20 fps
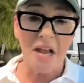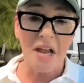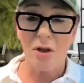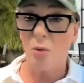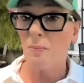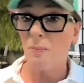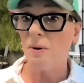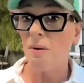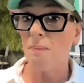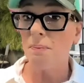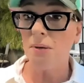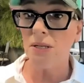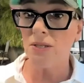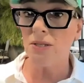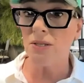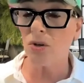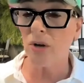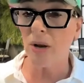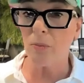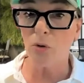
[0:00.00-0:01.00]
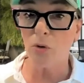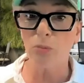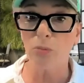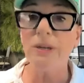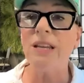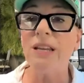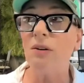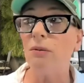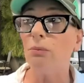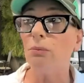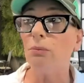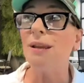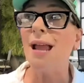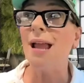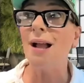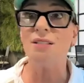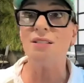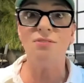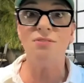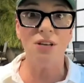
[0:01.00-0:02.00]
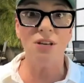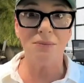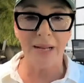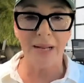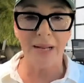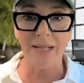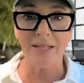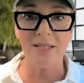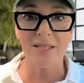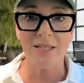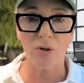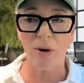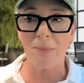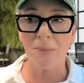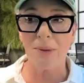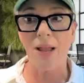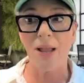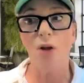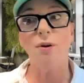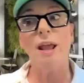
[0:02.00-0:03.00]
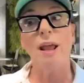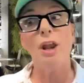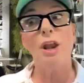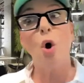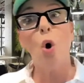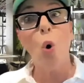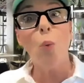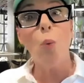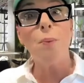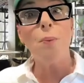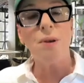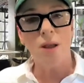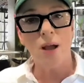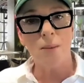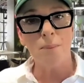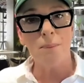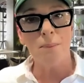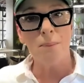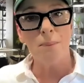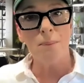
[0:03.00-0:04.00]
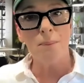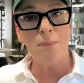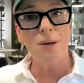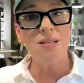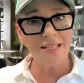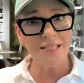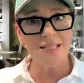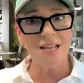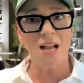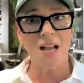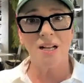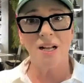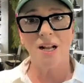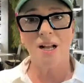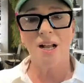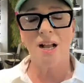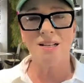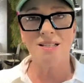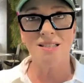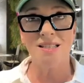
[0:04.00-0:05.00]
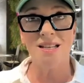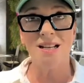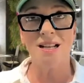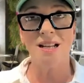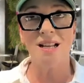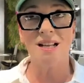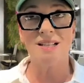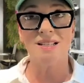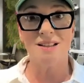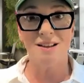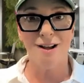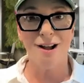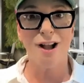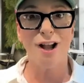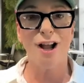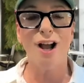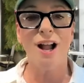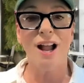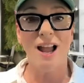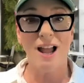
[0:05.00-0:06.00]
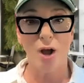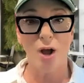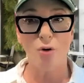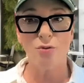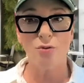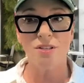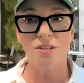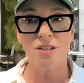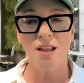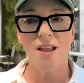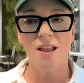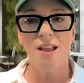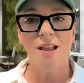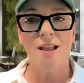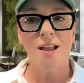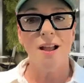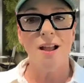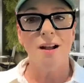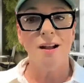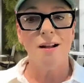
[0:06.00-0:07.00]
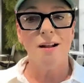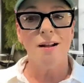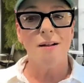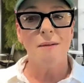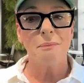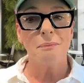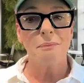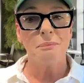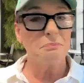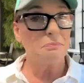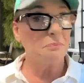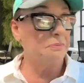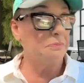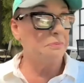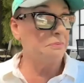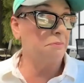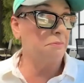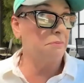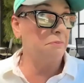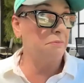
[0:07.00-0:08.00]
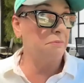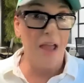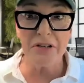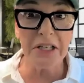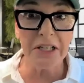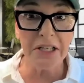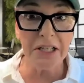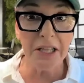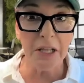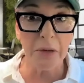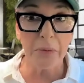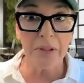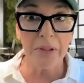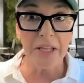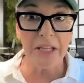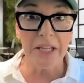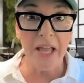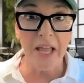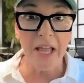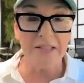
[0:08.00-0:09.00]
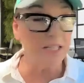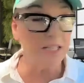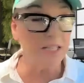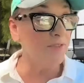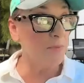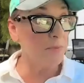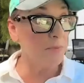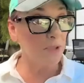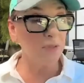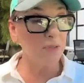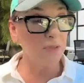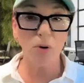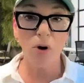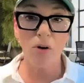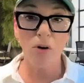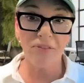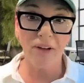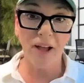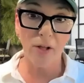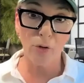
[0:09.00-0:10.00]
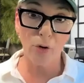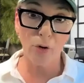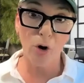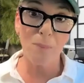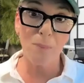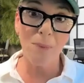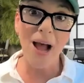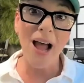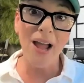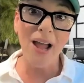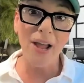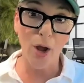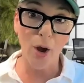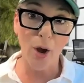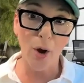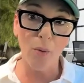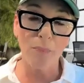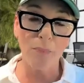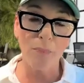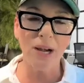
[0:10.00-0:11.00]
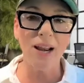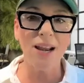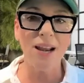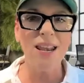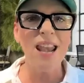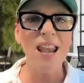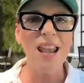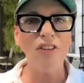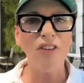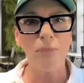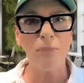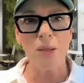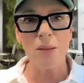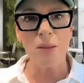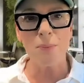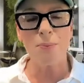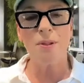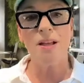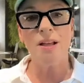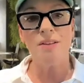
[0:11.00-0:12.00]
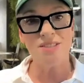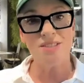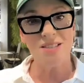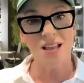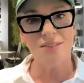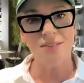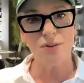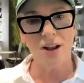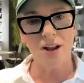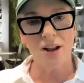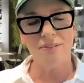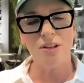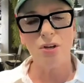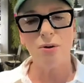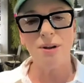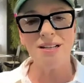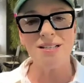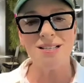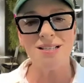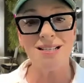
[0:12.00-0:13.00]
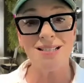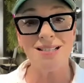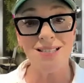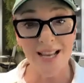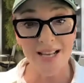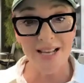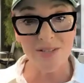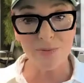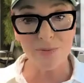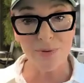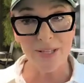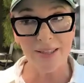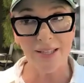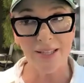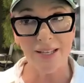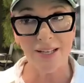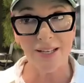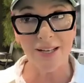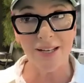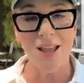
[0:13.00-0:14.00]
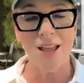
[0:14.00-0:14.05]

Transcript: I opened up an Instagram or reactivated my Instagram account and opened up a TikTok account. Haven't done anything with it yet. Didn't even build a profile or a bio, but enough people have said they're having great success with it